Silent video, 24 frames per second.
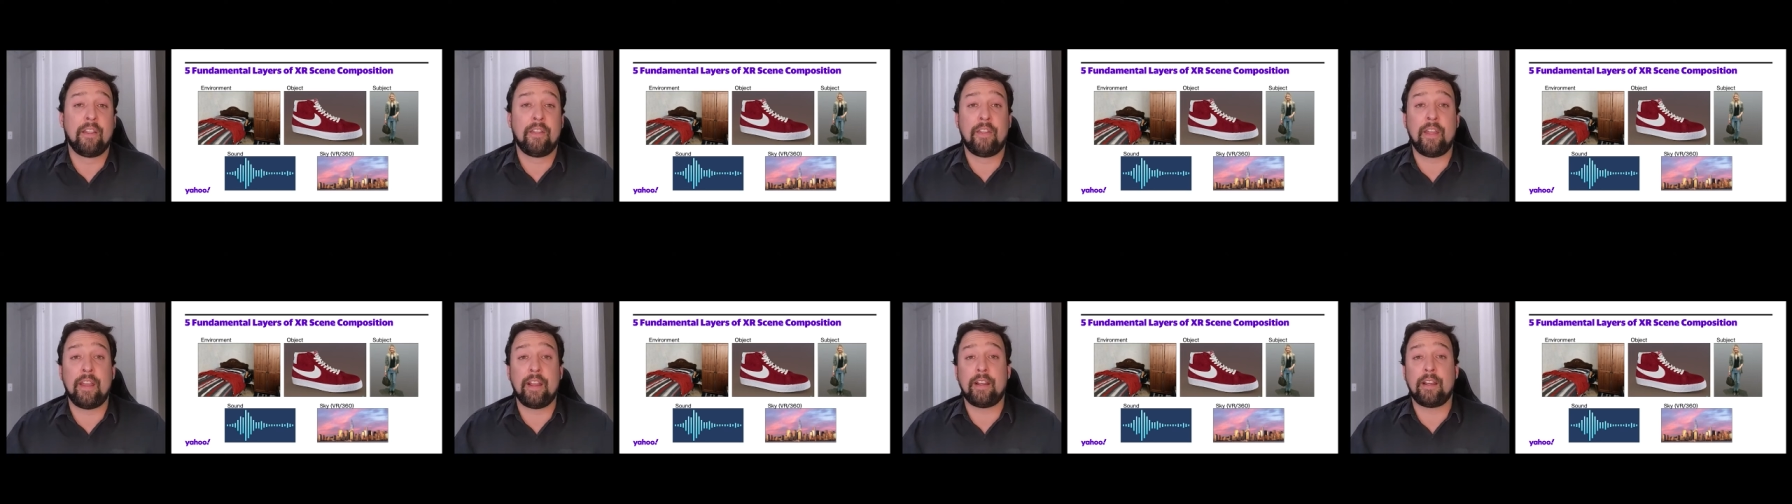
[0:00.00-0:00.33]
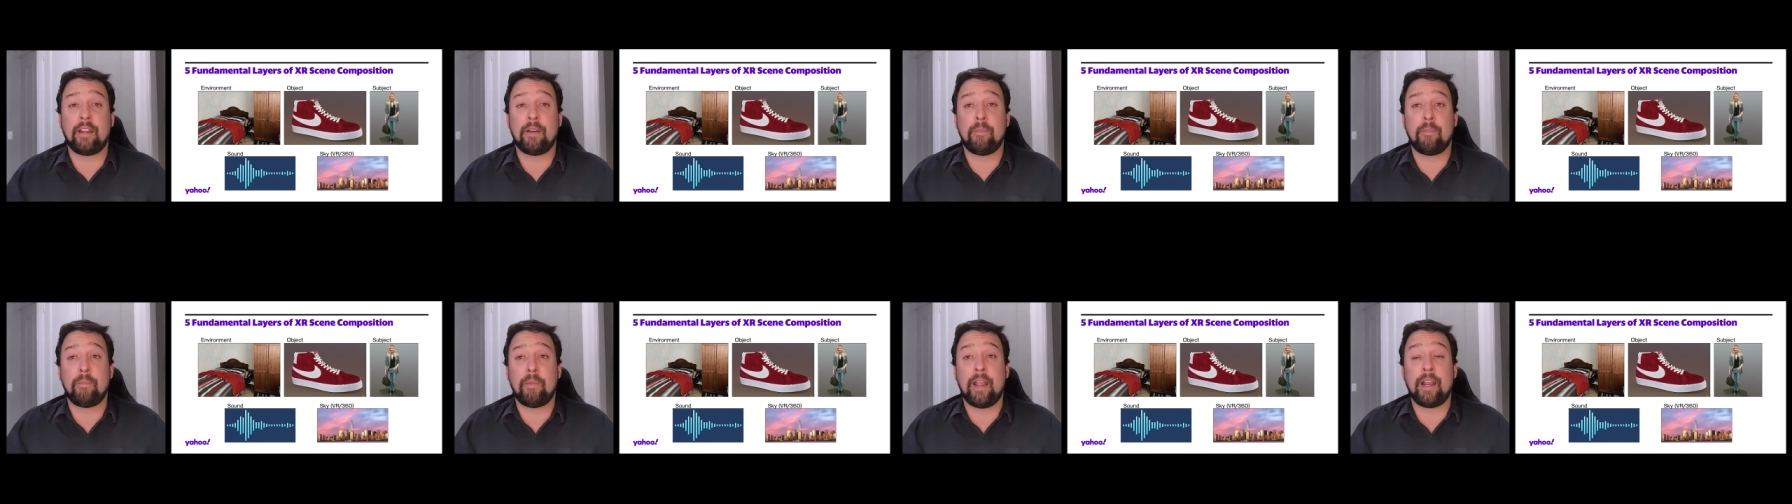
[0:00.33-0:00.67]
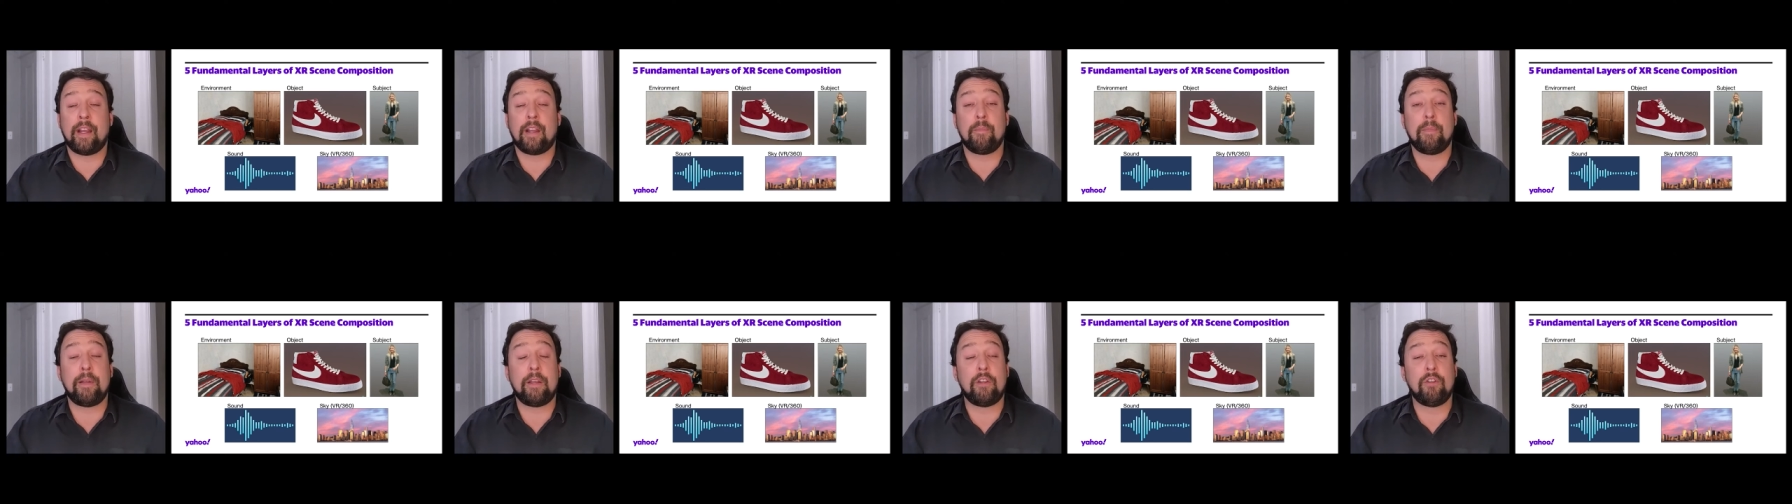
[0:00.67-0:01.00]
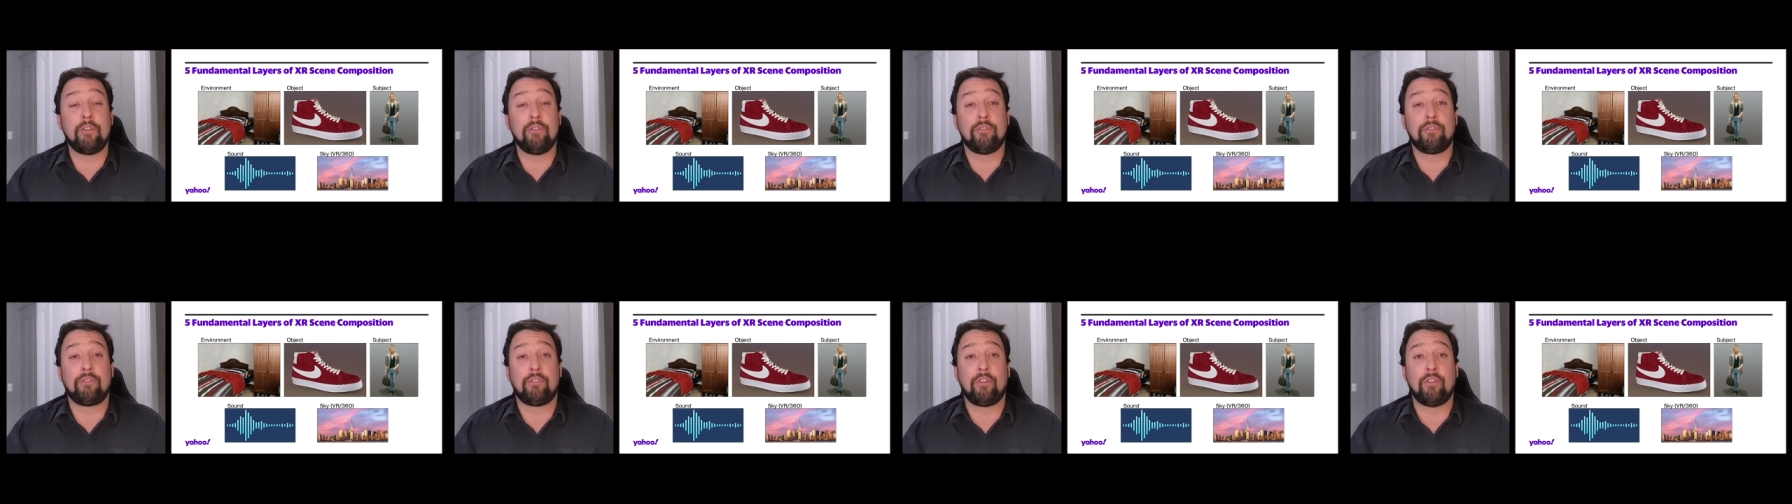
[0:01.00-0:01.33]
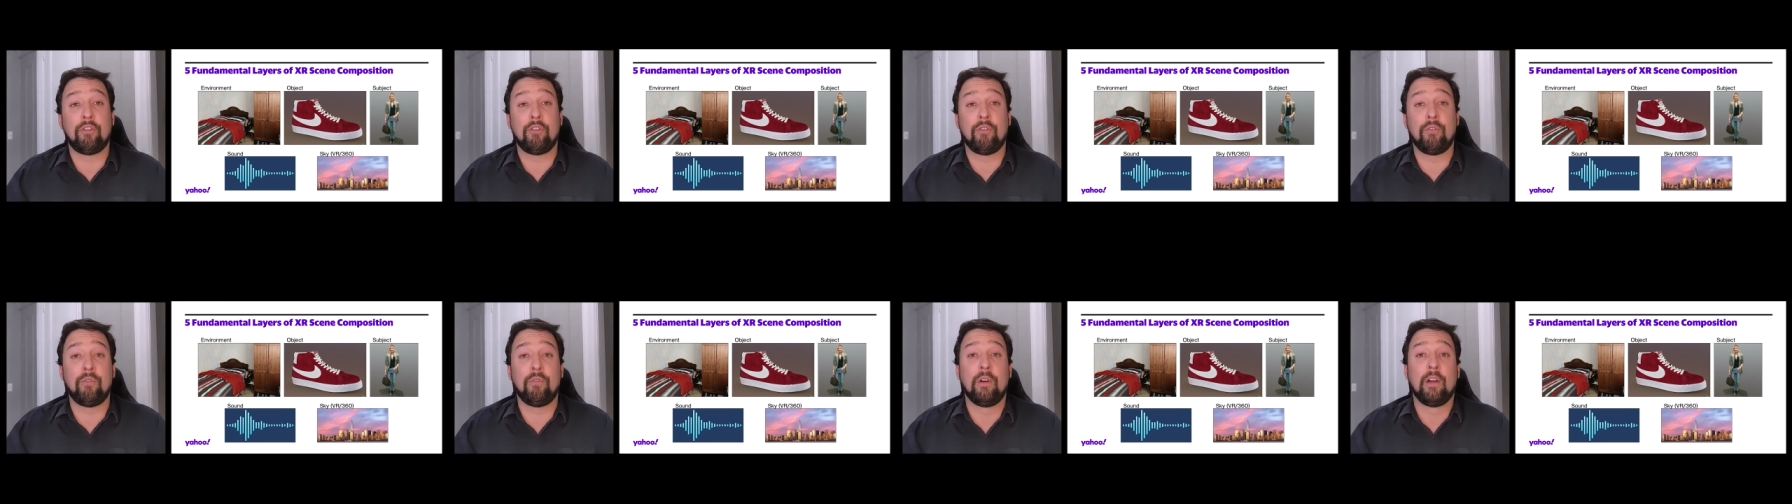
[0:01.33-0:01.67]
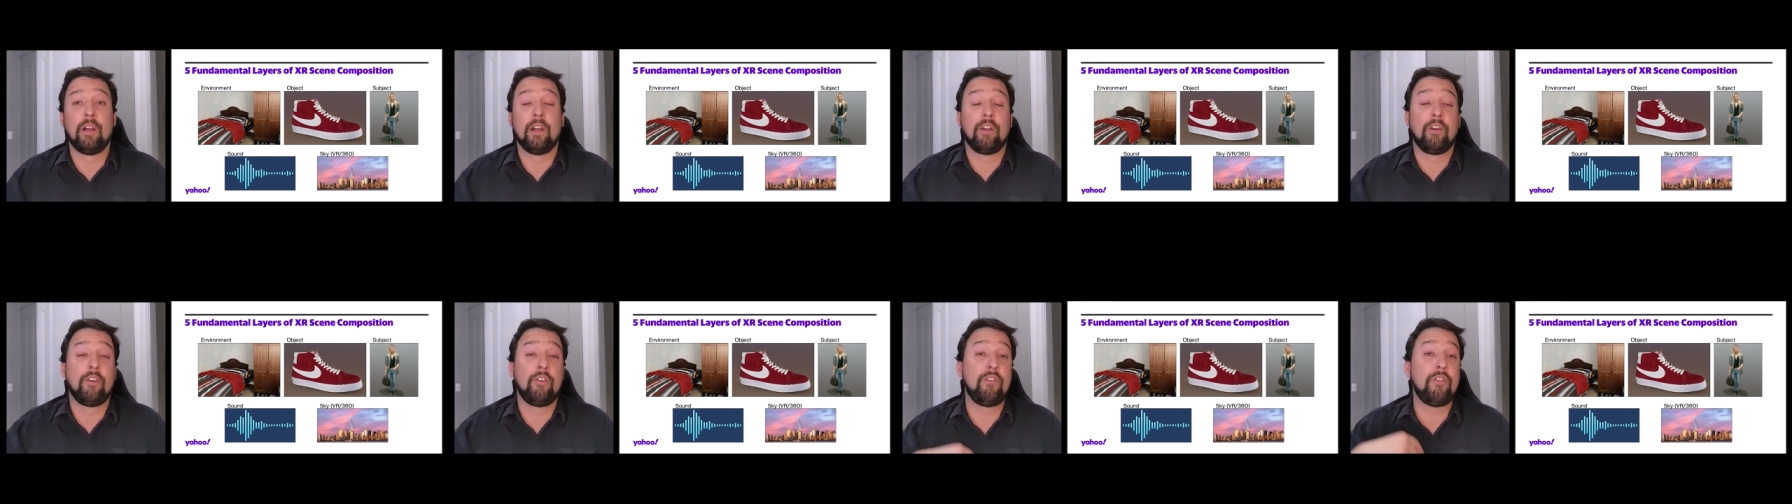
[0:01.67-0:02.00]
It can be used to
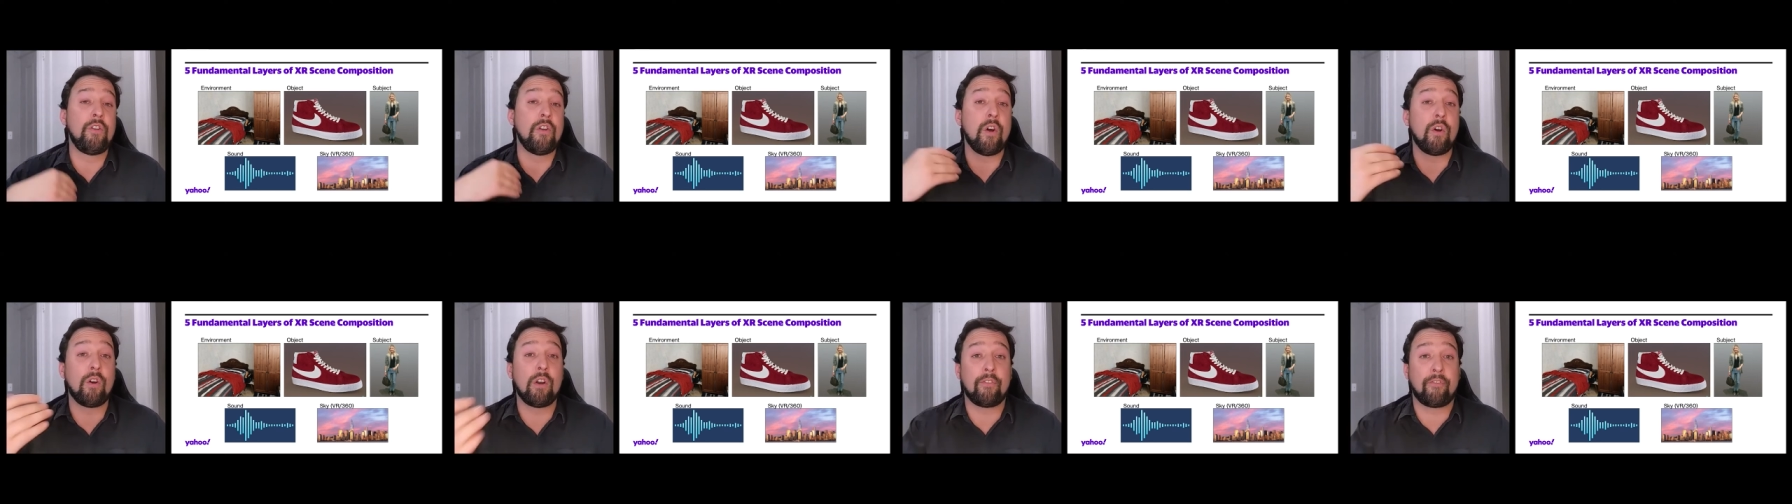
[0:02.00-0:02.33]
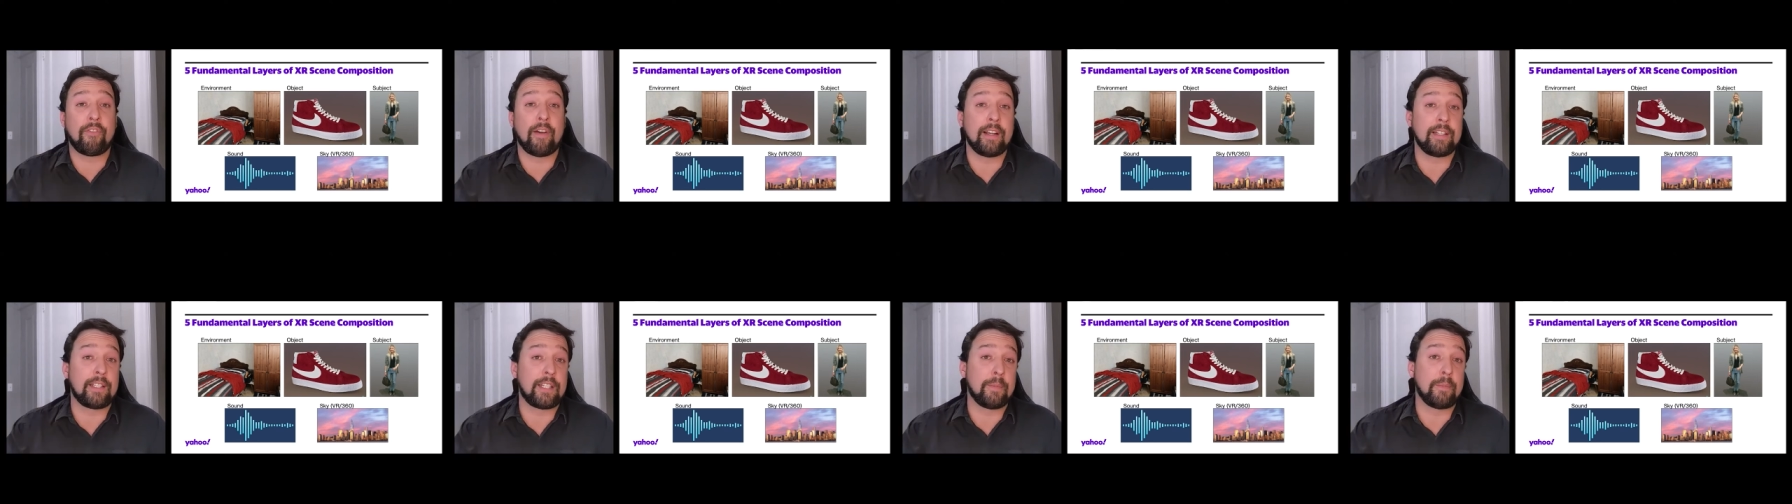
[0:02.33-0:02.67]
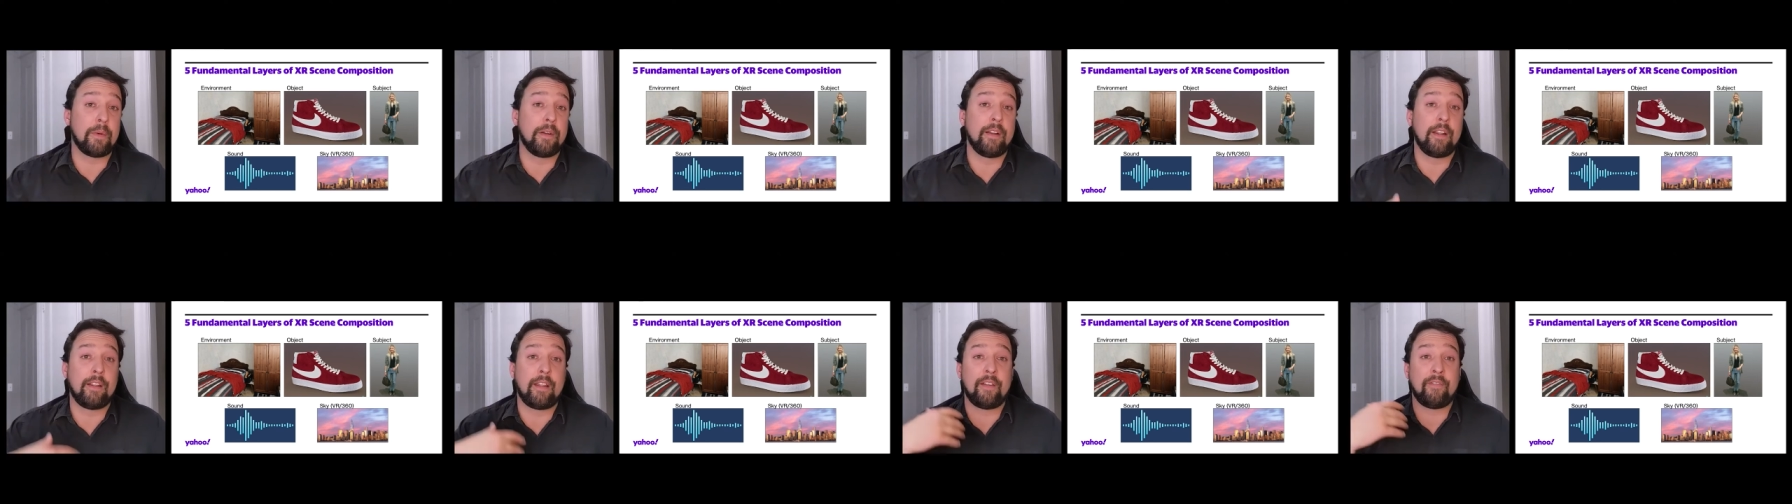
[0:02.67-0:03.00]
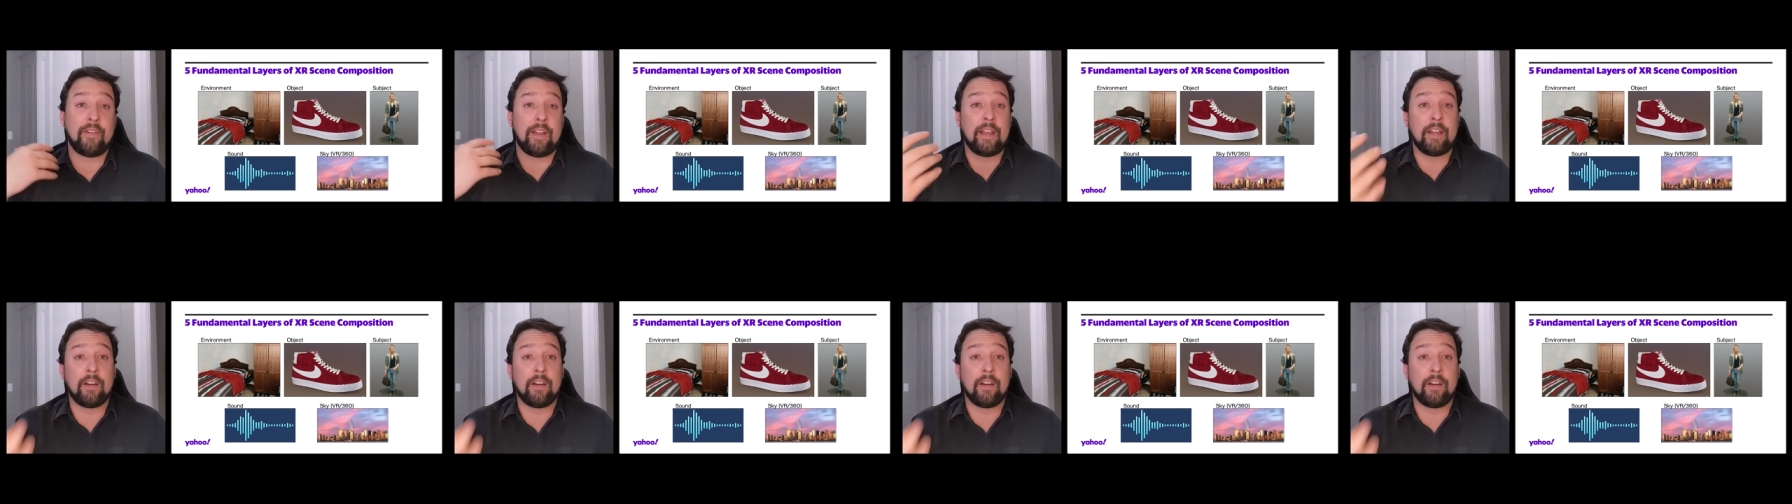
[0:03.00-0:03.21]
notify someone that they've